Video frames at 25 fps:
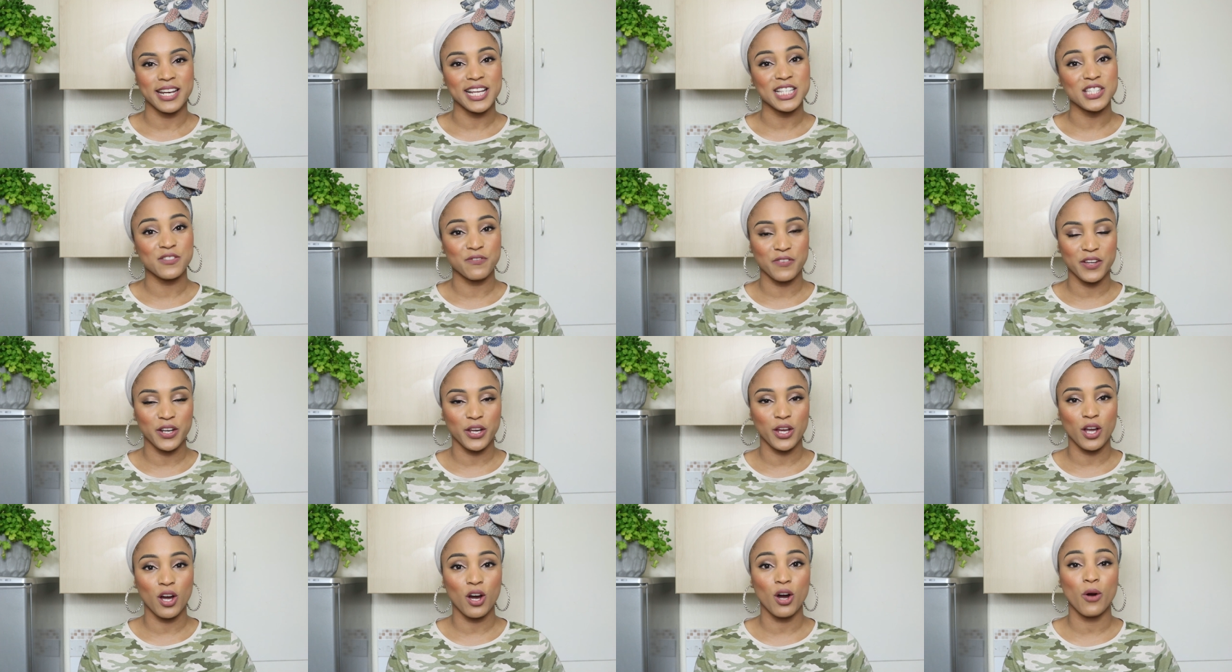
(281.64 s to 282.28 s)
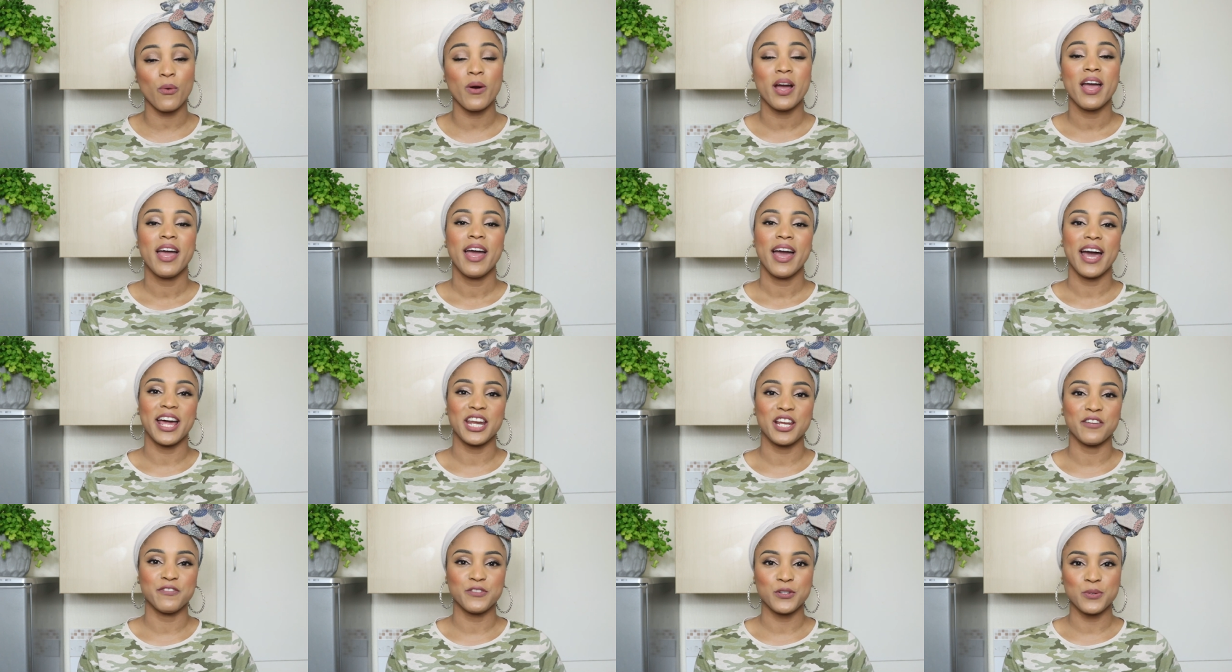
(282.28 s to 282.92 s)
today's video.
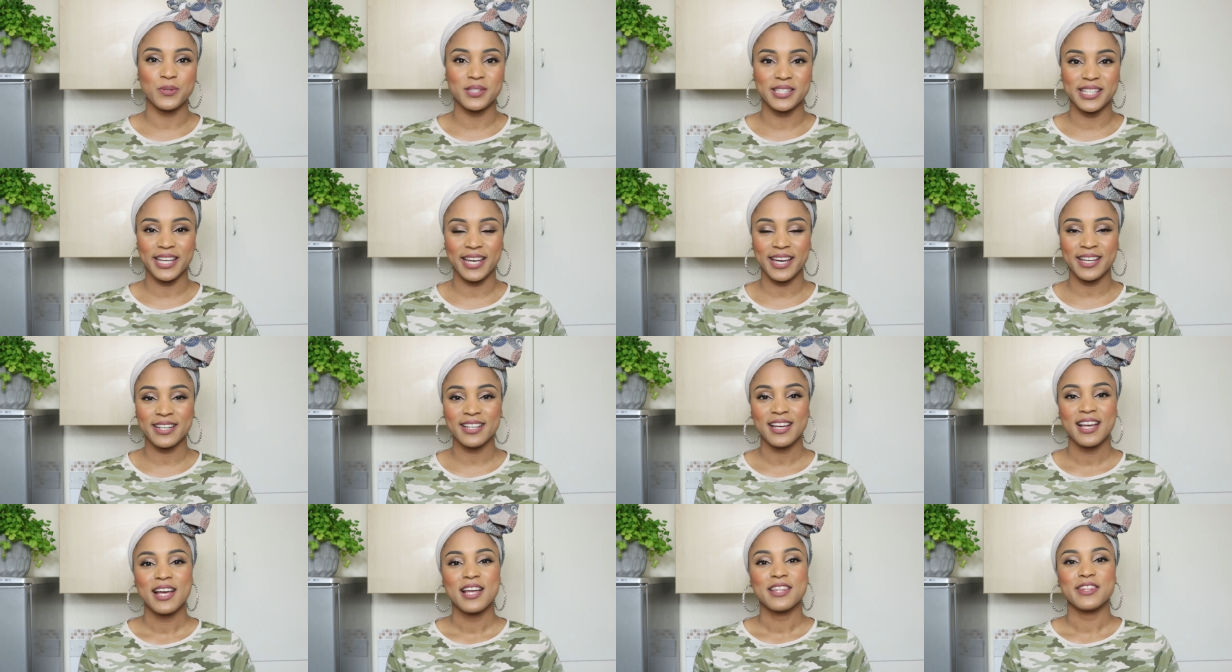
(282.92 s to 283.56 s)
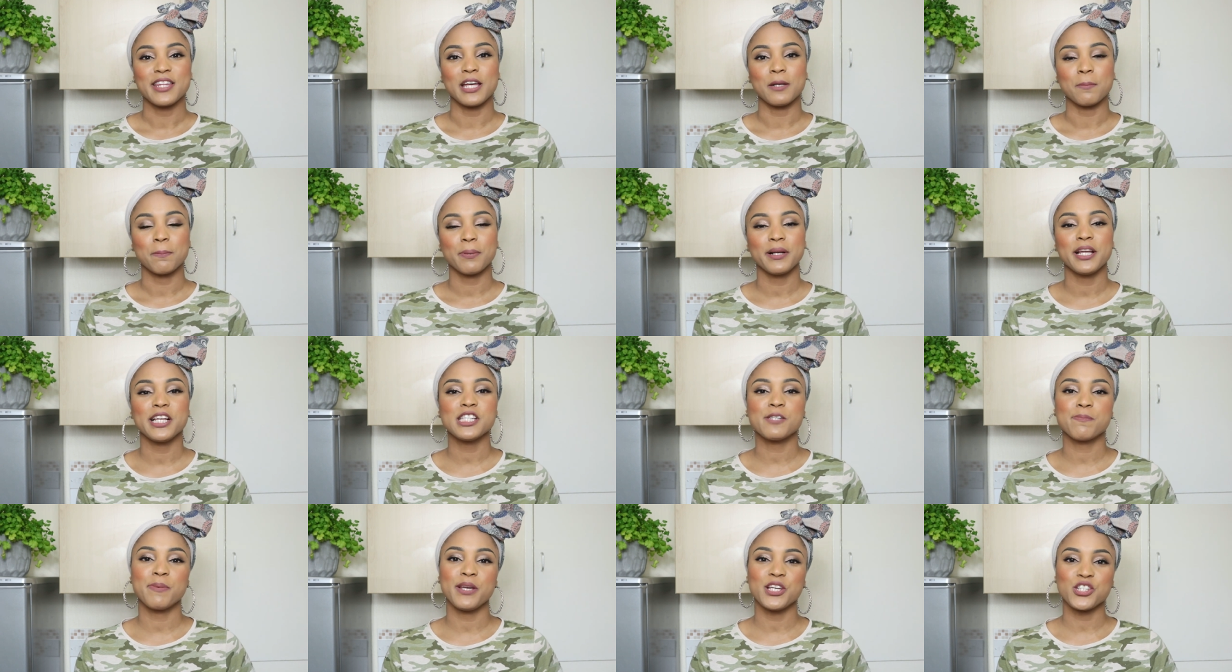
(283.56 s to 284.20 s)
And if you did, then
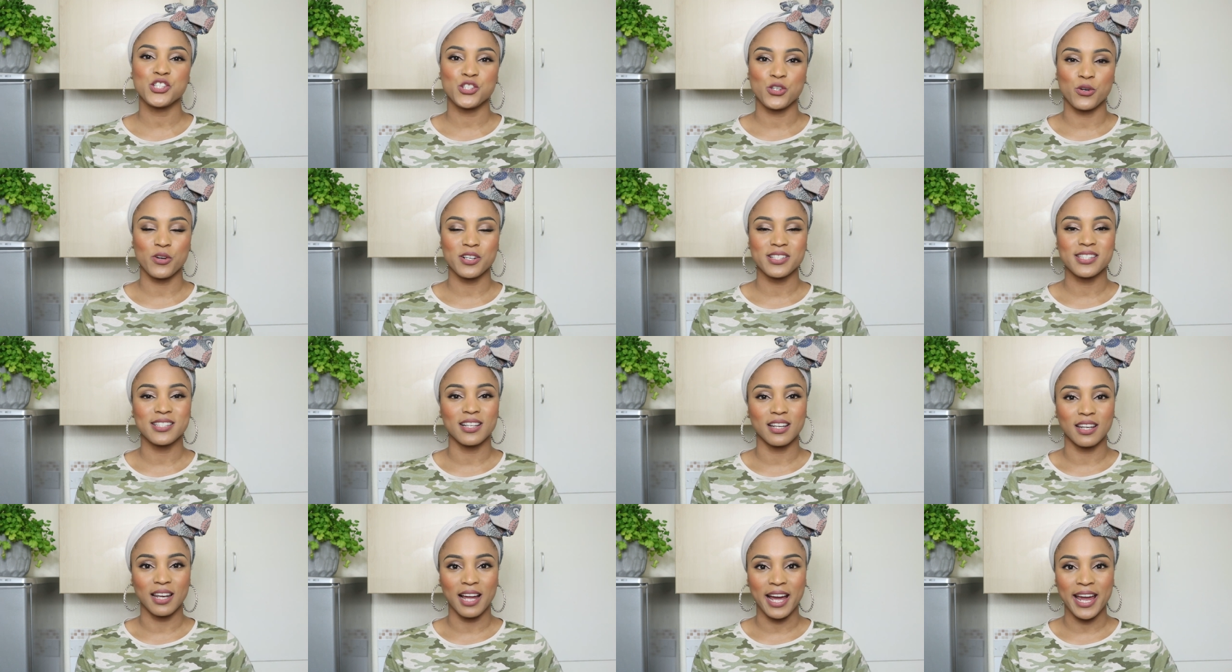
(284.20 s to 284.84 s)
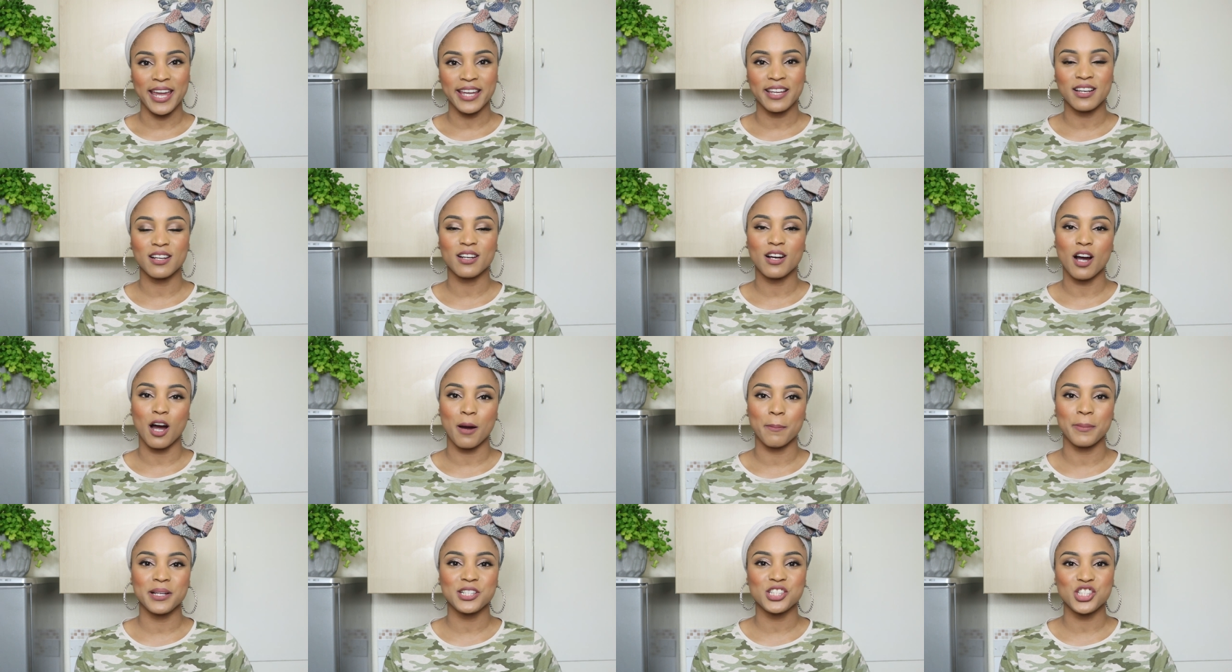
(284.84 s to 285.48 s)
please be sure to like,
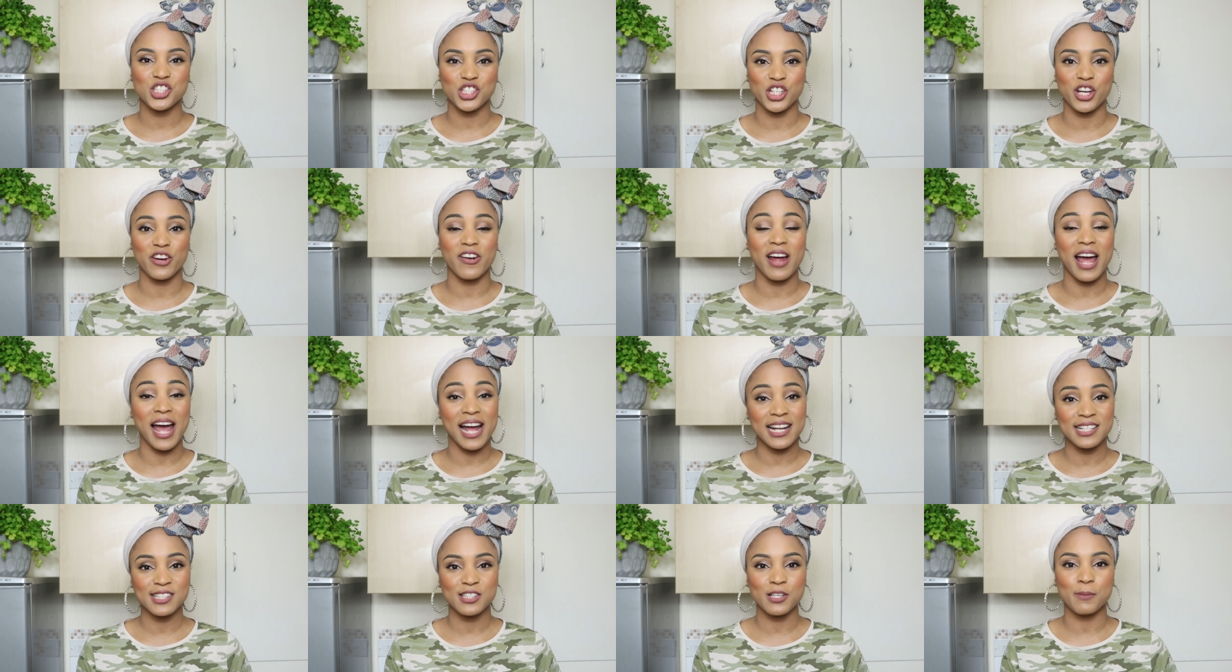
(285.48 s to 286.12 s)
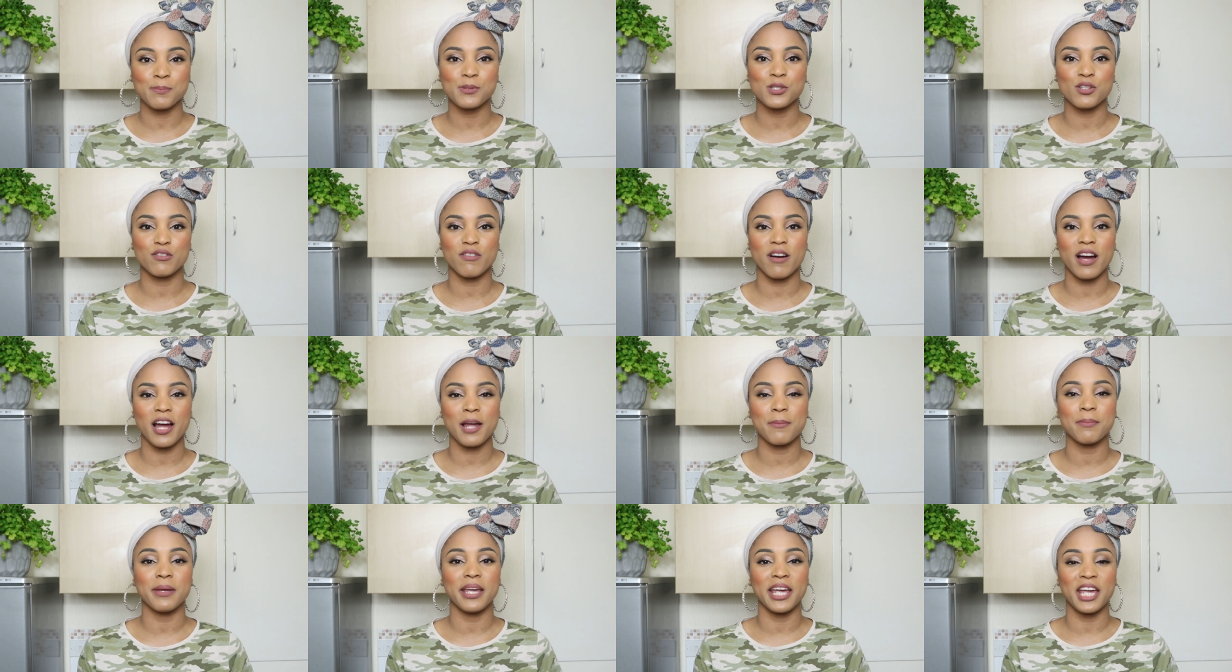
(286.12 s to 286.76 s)
comment, share, and
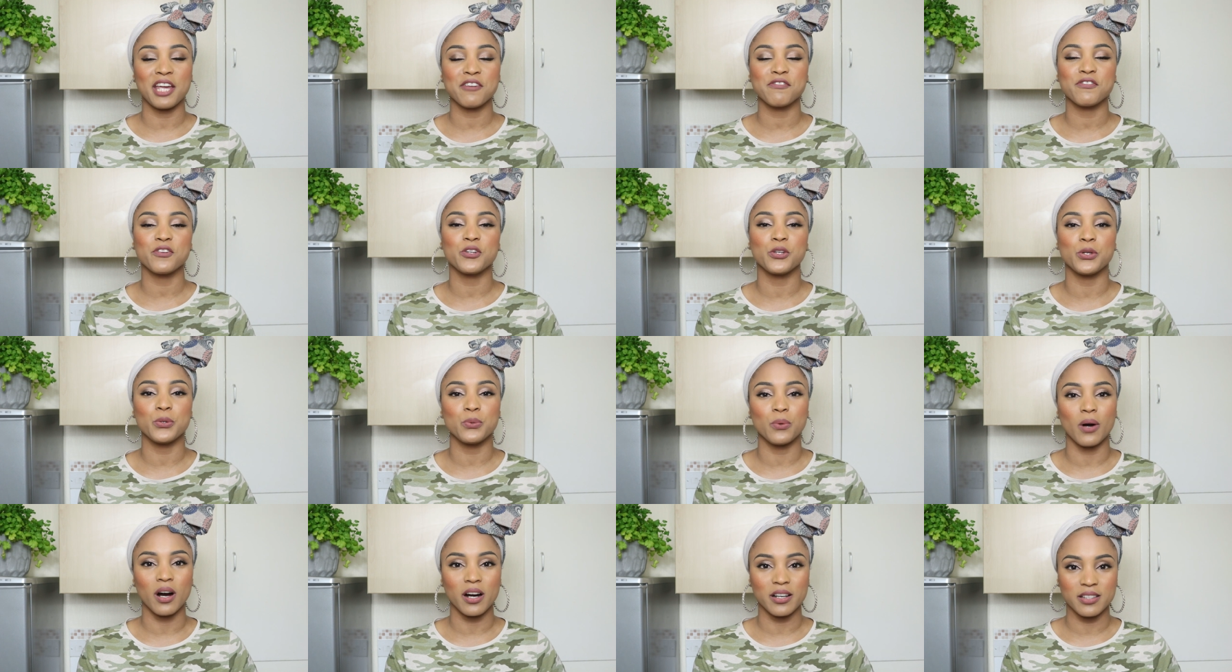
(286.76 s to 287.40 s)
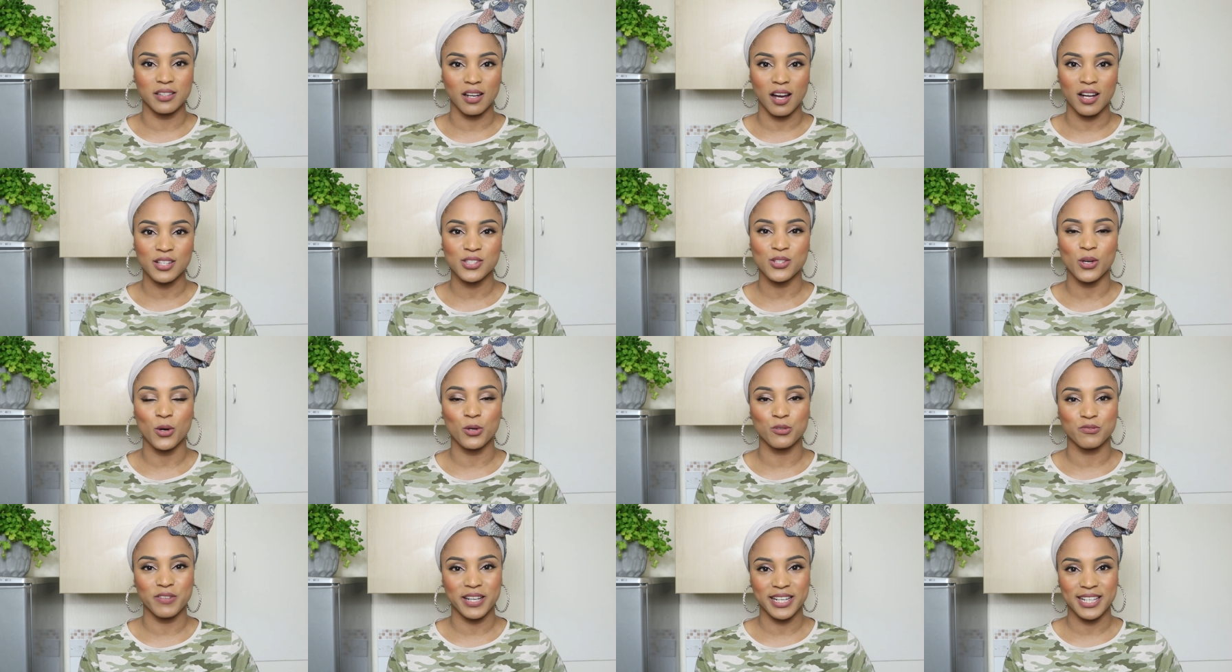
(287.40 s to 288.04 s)
subscribe if you are
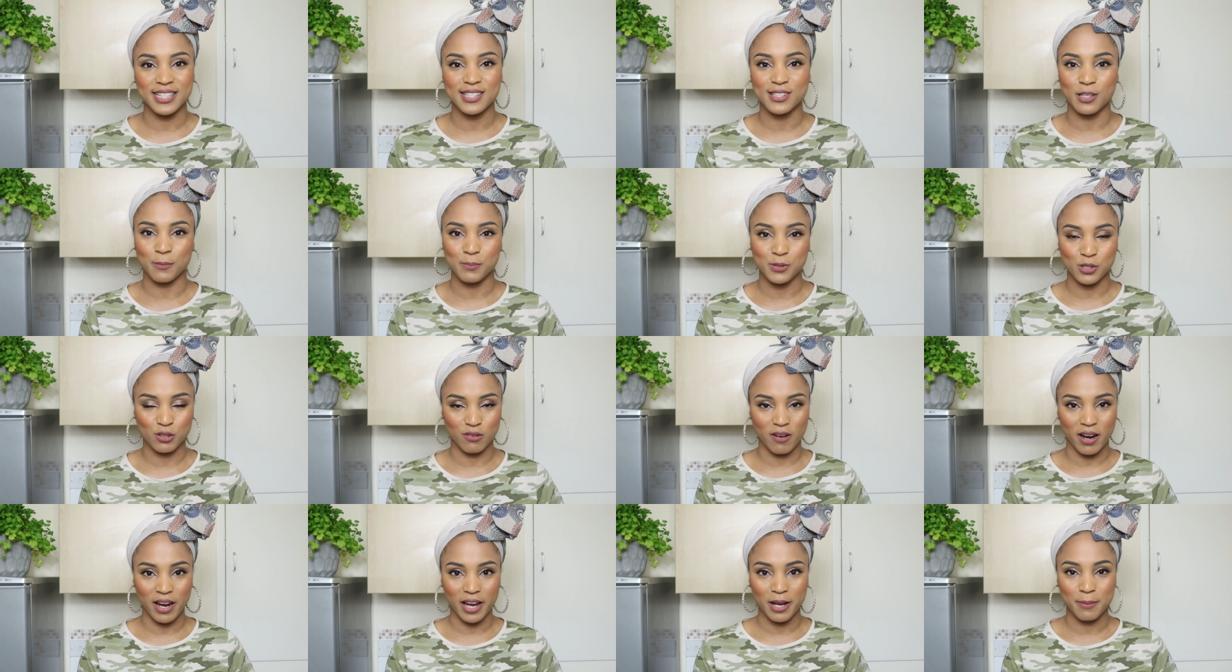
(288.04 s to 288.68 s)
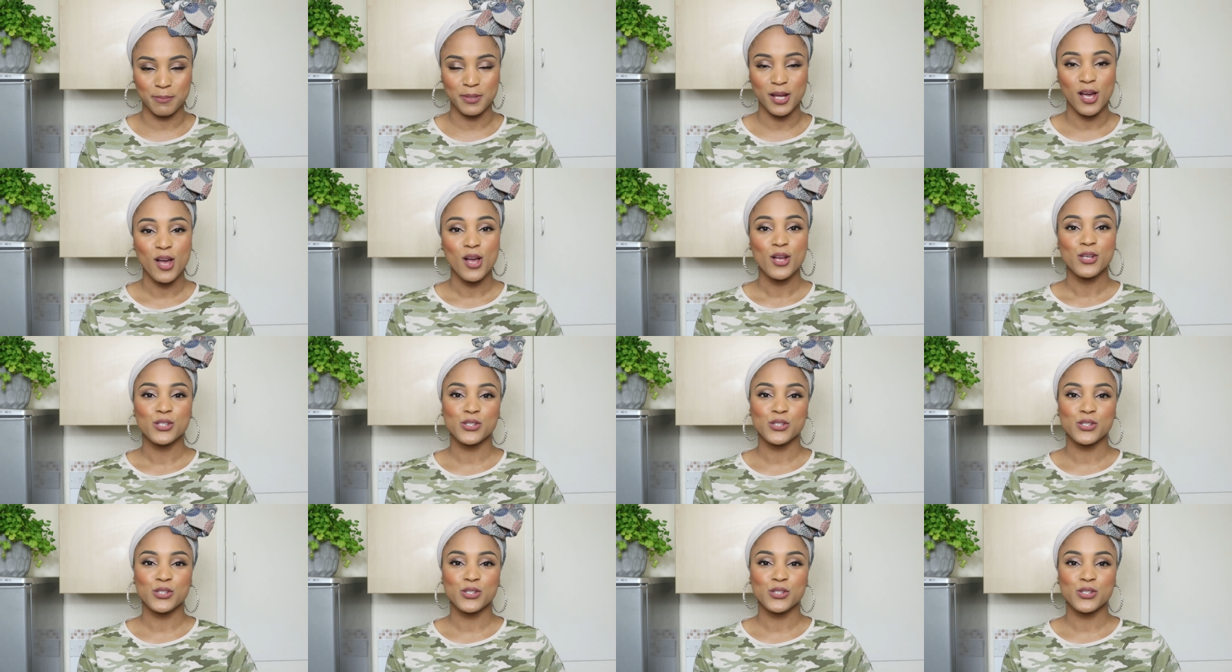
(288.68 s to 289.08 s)
not already subscribed.